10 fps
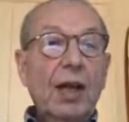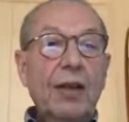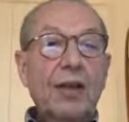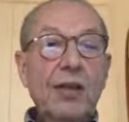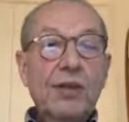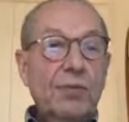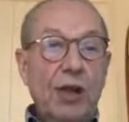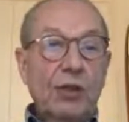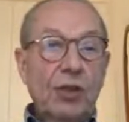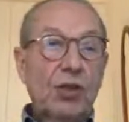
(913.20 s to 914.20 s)
and this
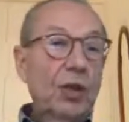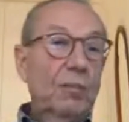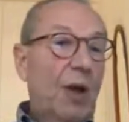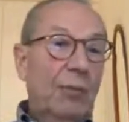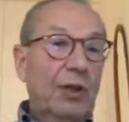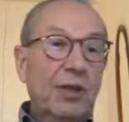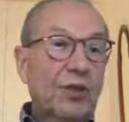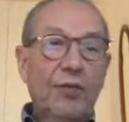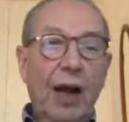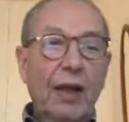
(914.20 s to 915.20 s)
strategy, but
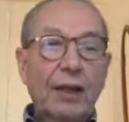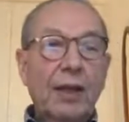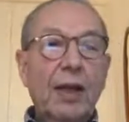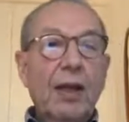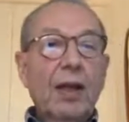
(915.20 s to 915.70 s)
it's fine.